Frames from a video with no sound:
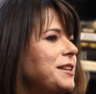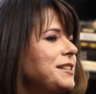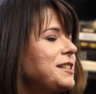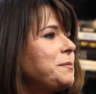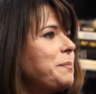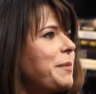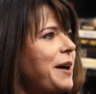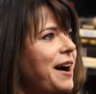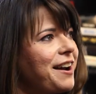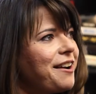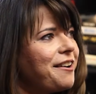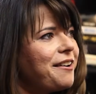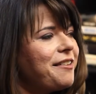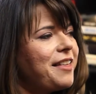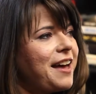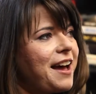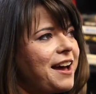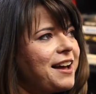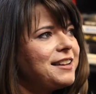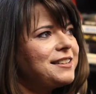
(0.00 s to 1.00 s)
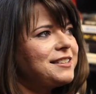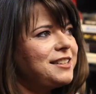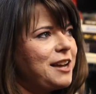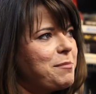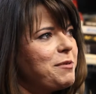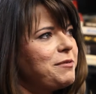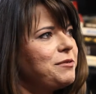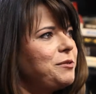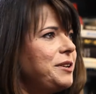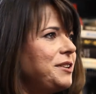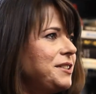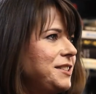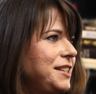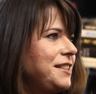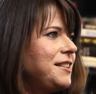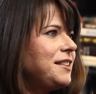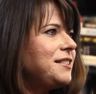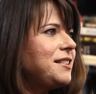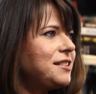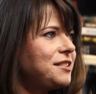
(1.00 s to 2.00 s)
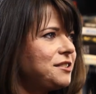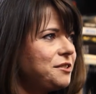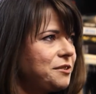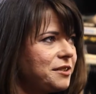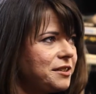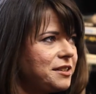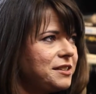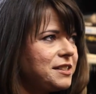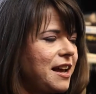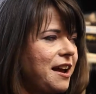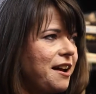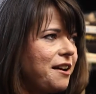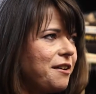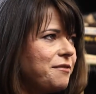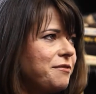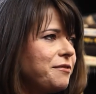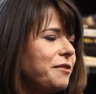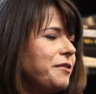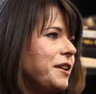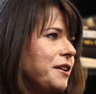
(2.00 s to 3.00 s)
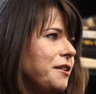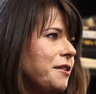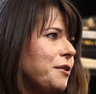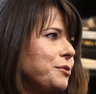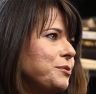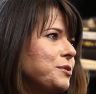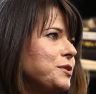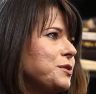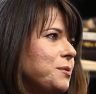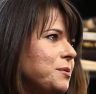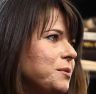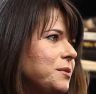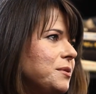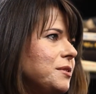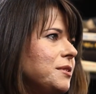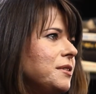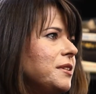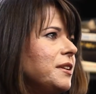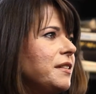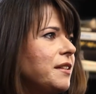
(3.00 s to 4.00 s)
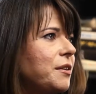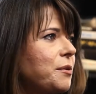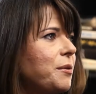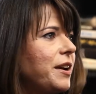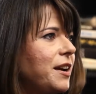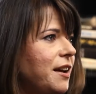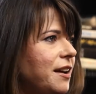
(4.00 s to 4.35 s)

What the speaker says: inspire that type of loyalty that the students have for their own school in the COIN